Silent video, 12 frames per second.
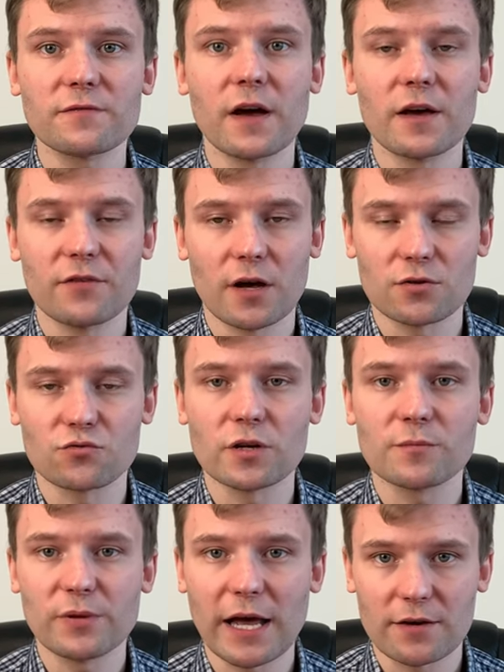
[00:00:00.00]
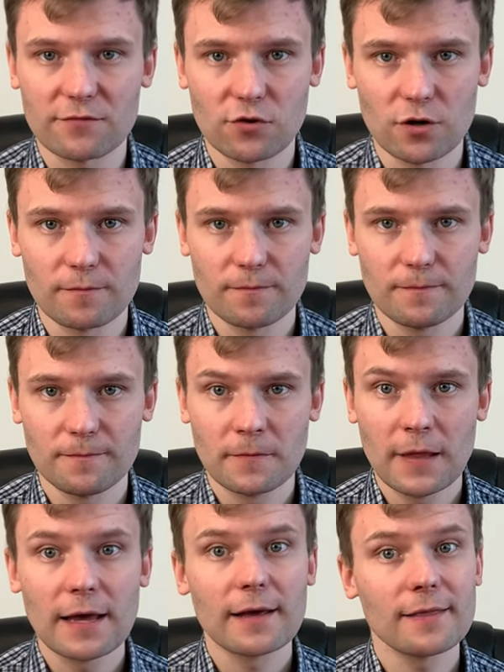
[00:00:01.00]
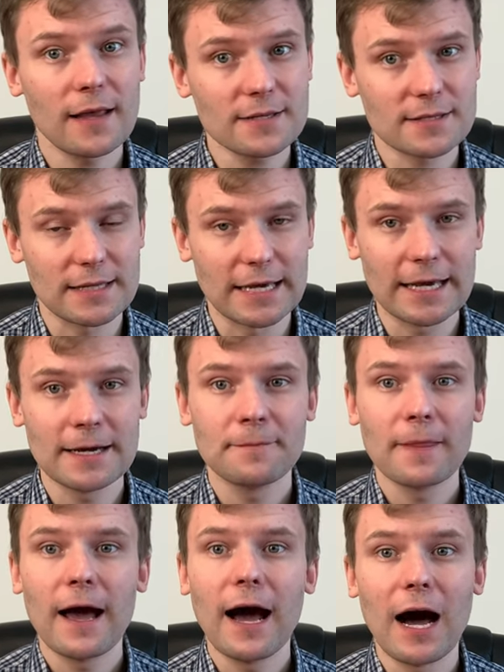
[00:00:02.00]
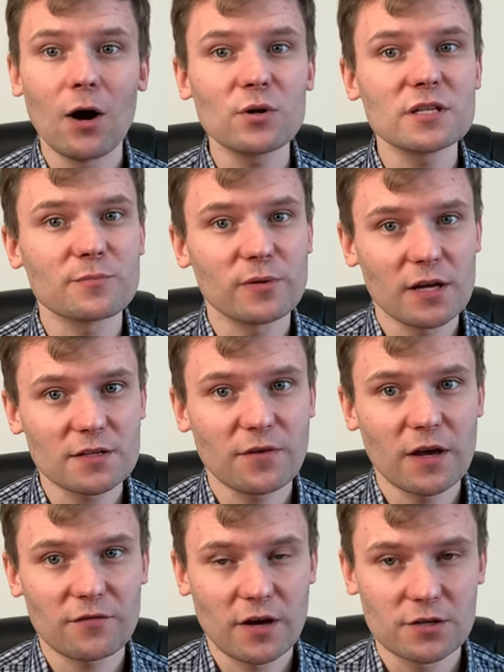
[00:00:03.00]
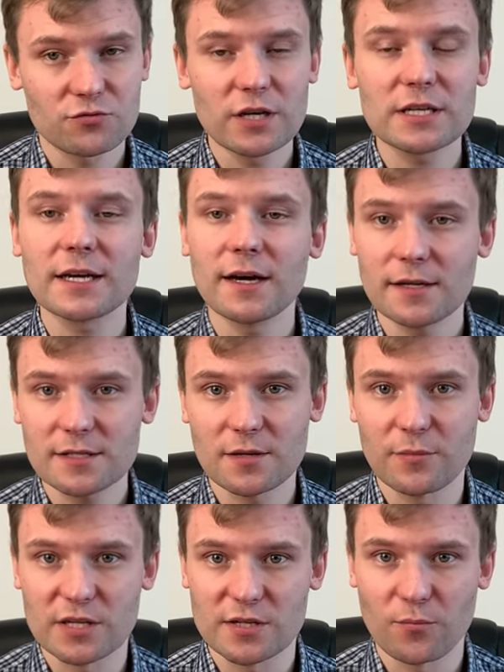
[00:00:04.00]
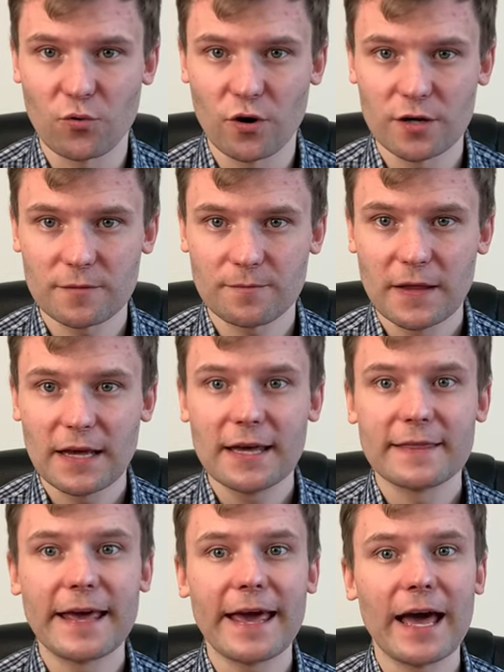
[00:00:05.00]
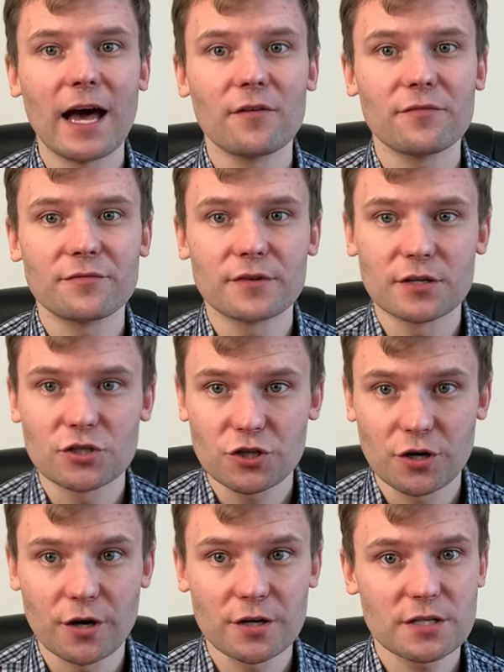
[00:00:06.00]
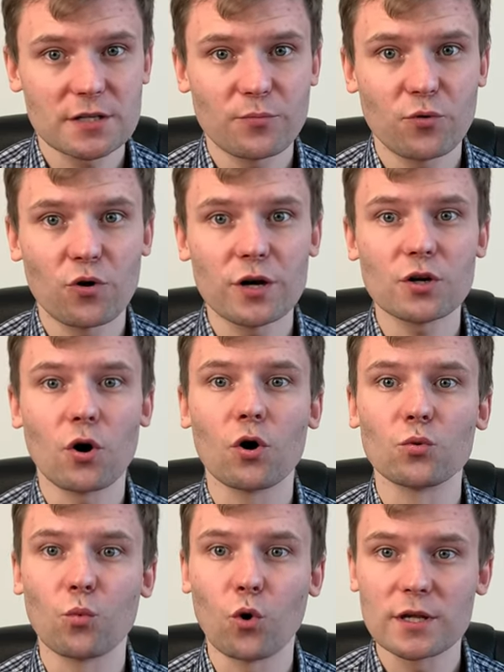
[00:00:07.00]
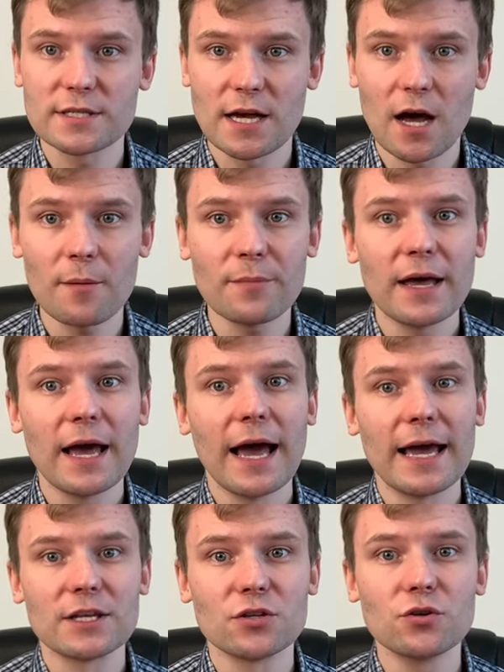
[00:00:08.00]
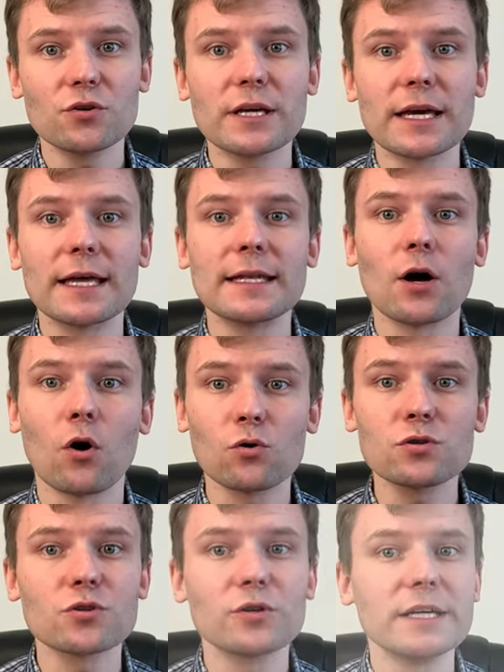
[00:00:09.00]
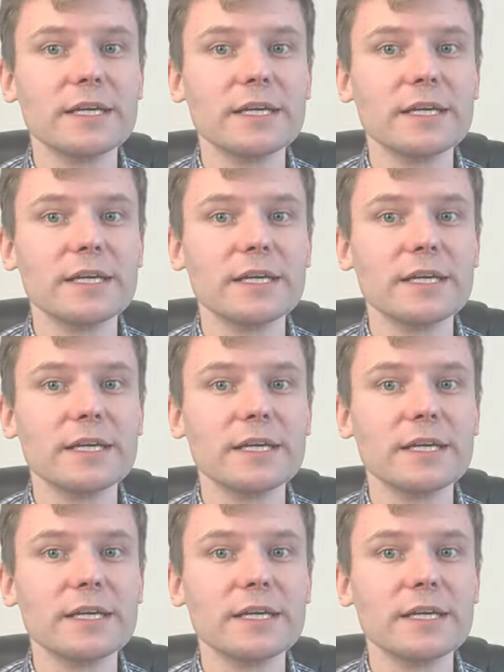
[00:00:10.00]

500 platform. Lastly, how is Plus 500 customer support? They have chart support on WhatsApp and you can also